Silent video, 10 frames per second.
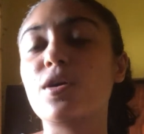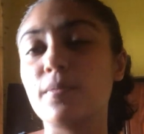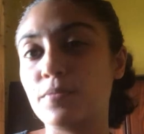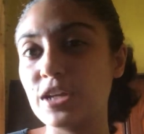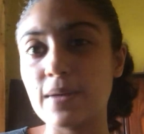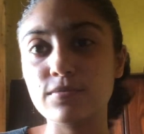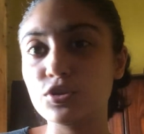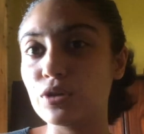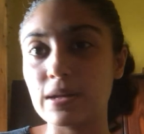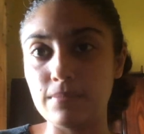preempt
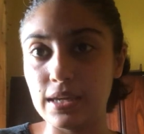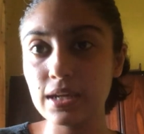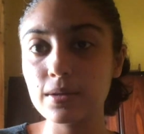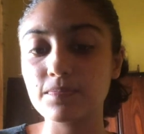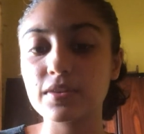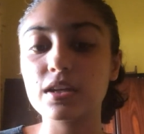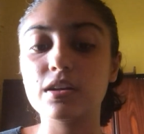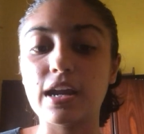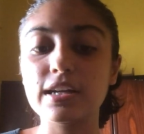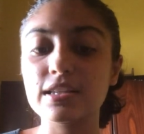you can make,
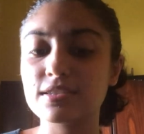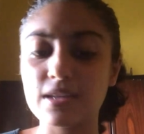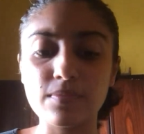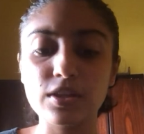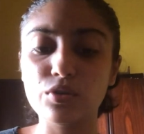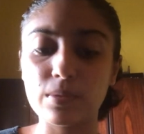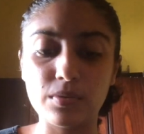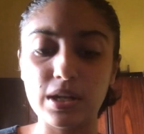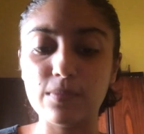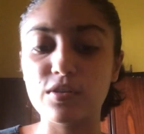right? It's something you can
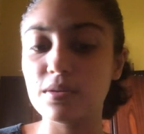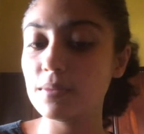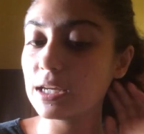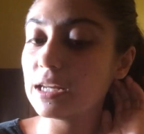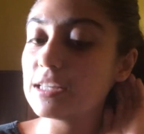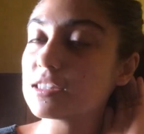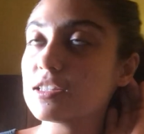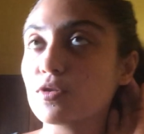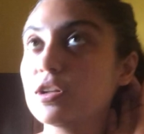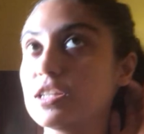preempt from the beginning, is
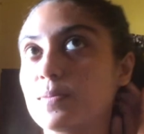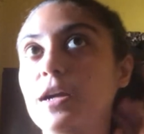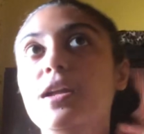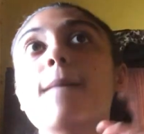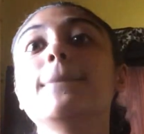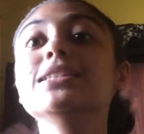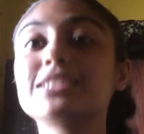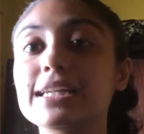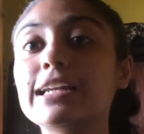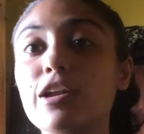this whole disparity. But
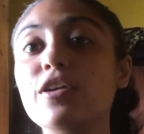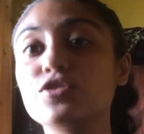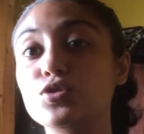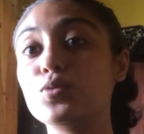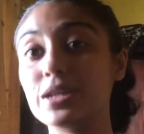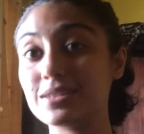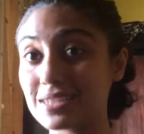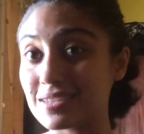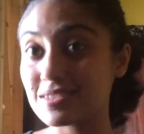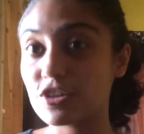state lawyers do
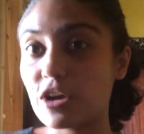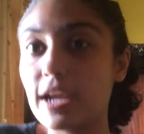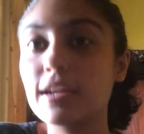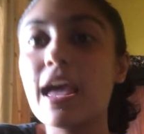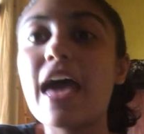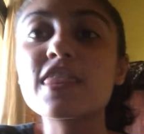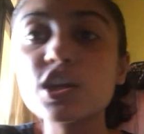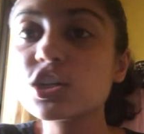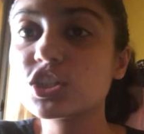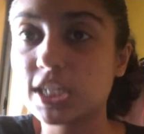exist, right? And they're
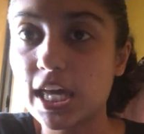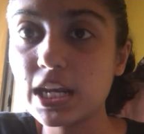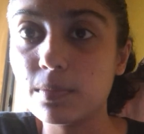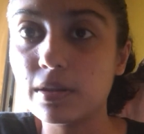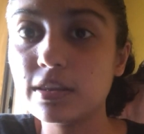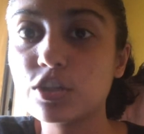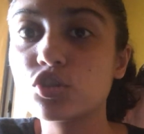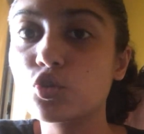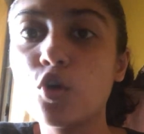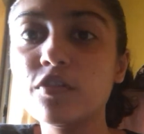not terrible, they're
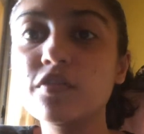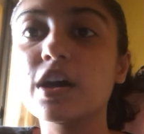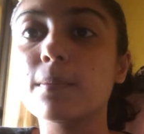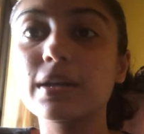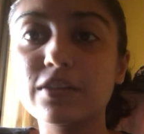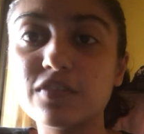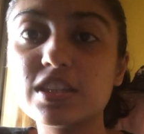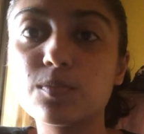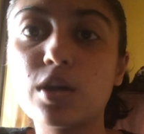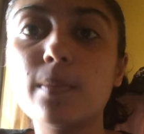just overworked. But if it's
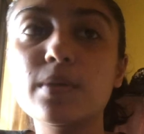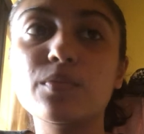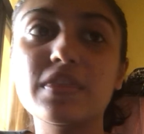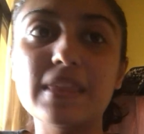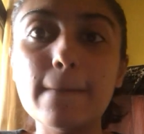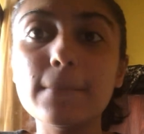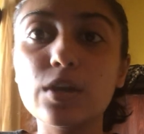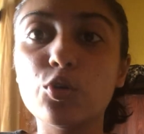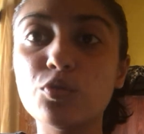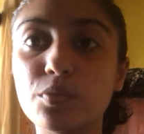a problem with them being
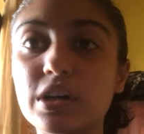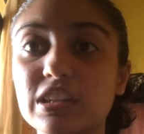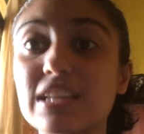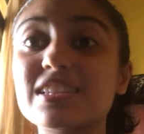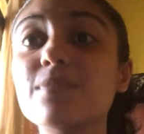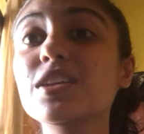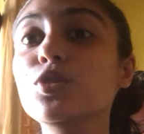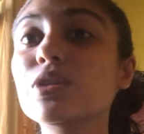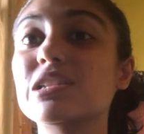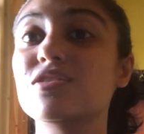overworked, that's something
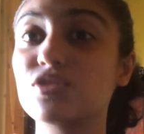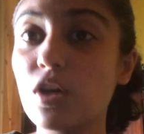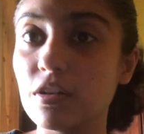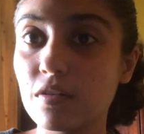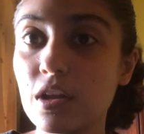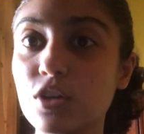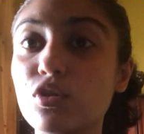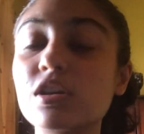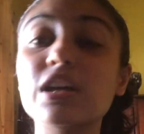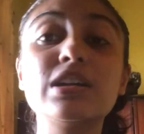you can solve,
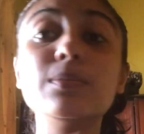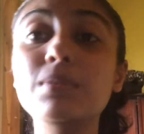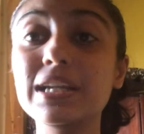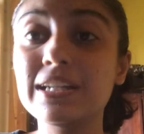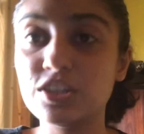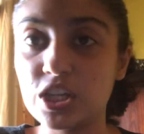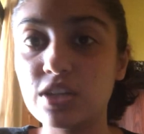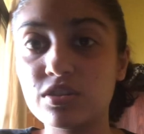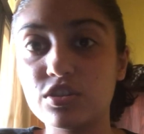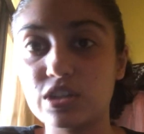not completely
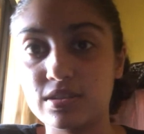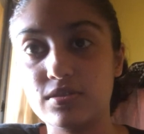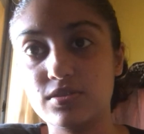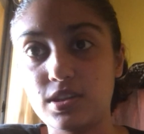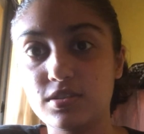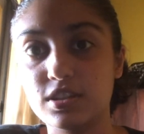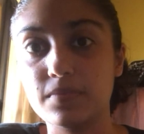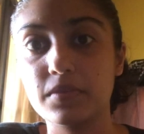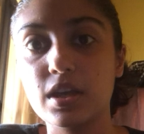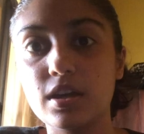change the justice system.
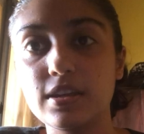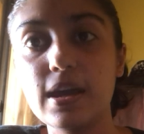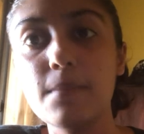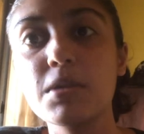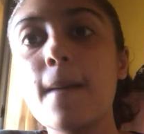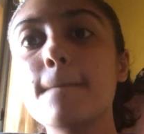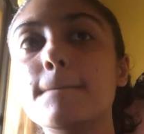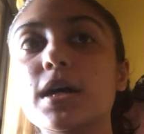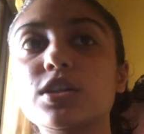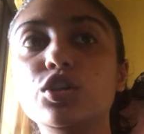Yeah,
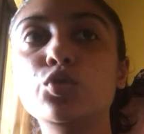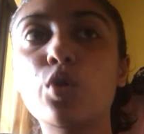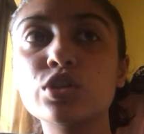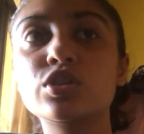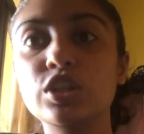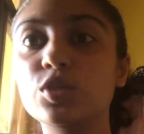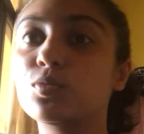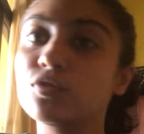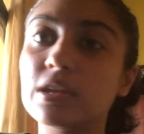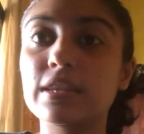but you also need to
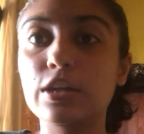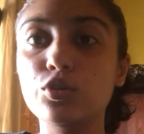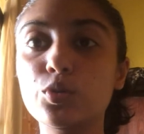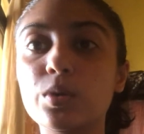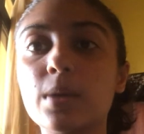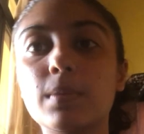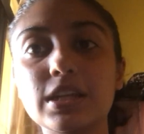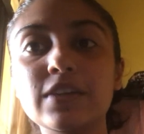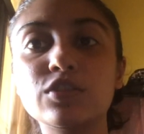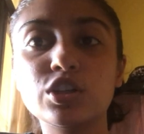prove that they do work. But
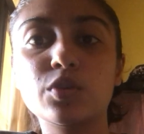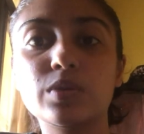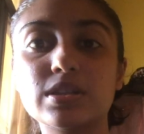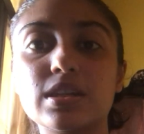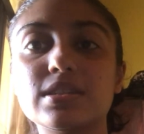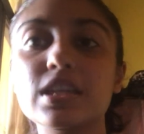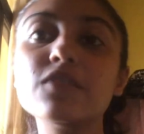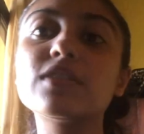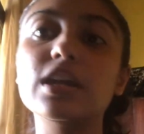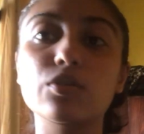even on your worst case,
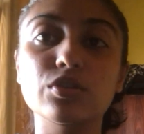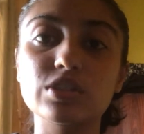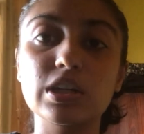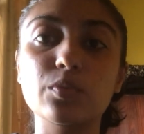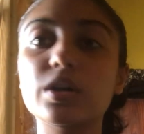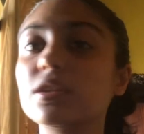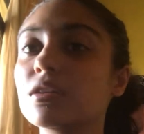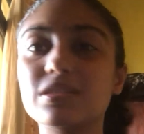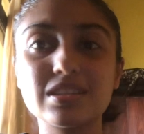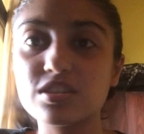if they don't really work,
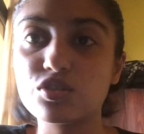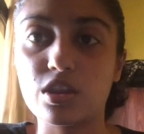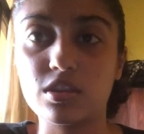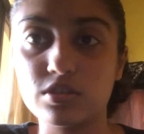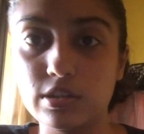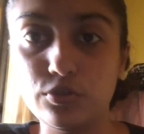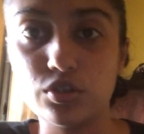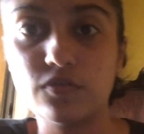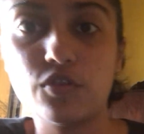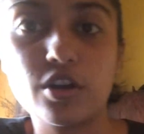this is not the
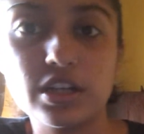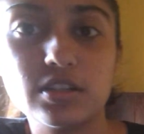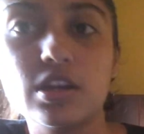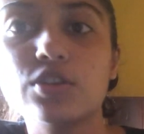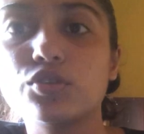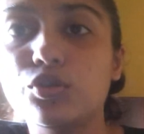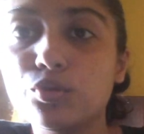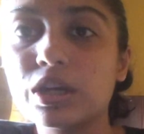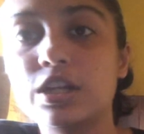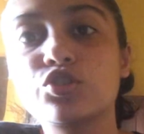solution for it. So you
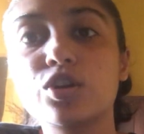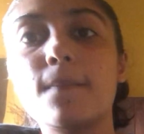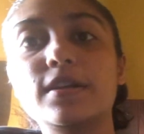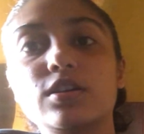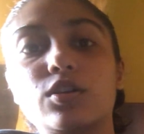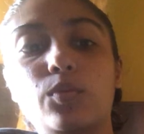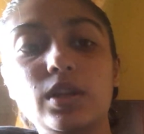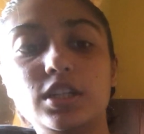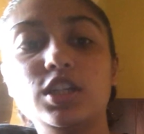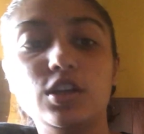can ensure better
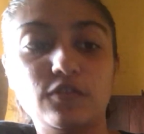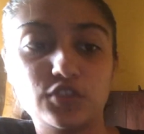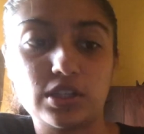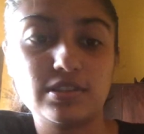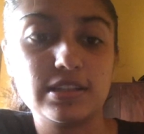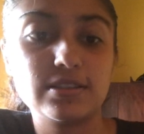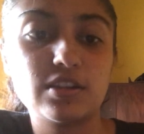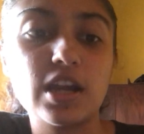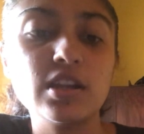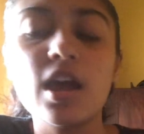quality of justice,
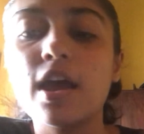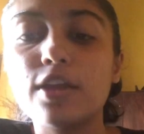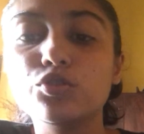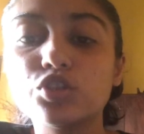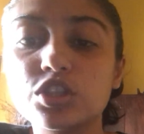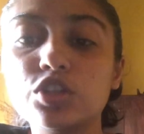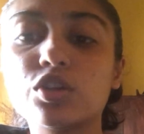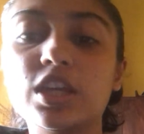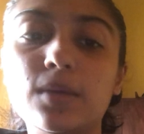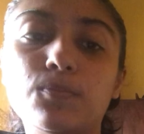right? You just need to
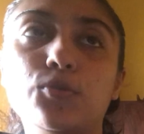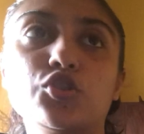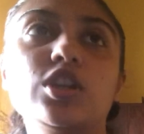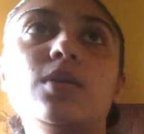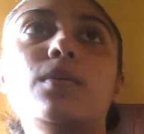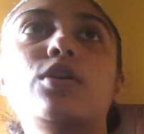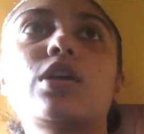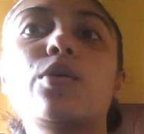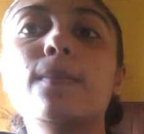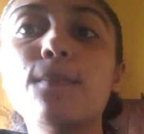keep pushing about
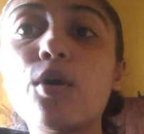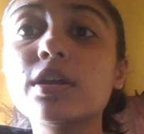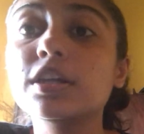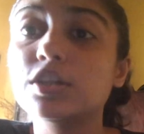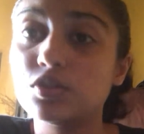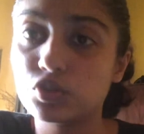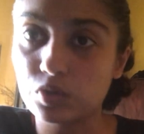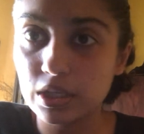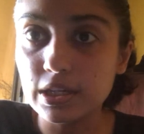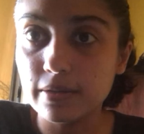how important it is to
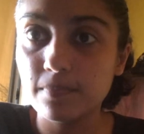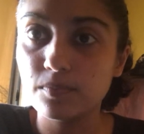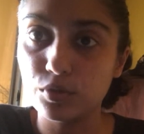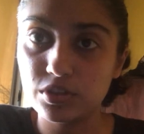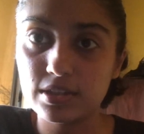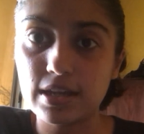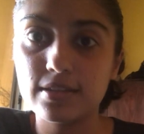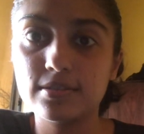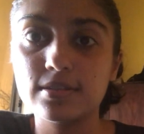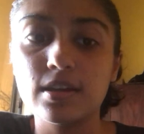hear both
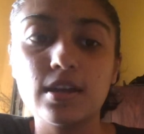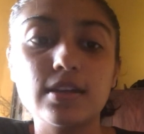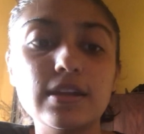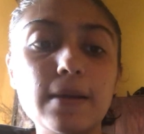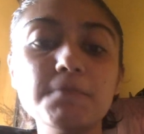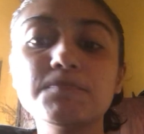sides. Yeah,